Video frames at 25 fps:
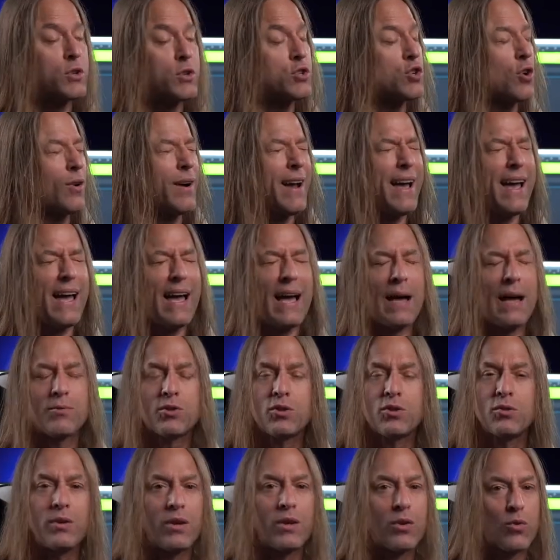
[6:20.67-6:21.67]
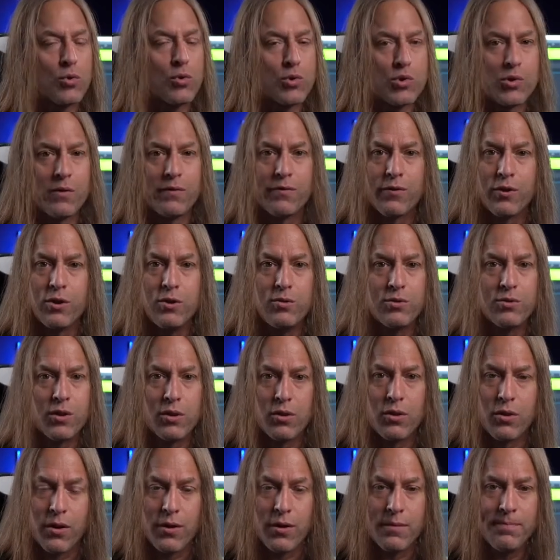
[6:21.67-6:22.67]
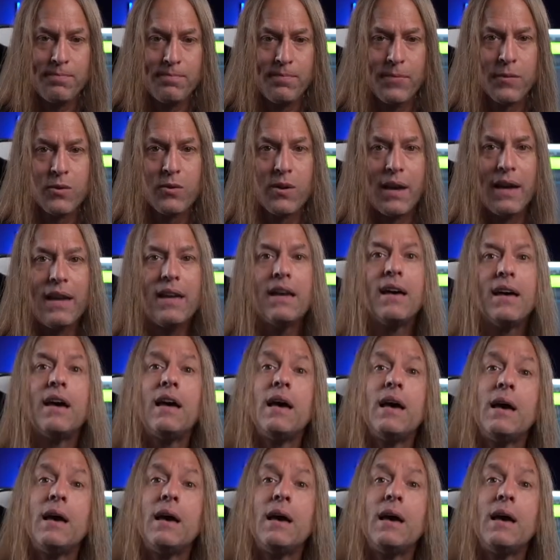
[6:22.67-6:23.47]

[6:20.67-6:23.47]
which are absolutely crucial for you to learn, okay?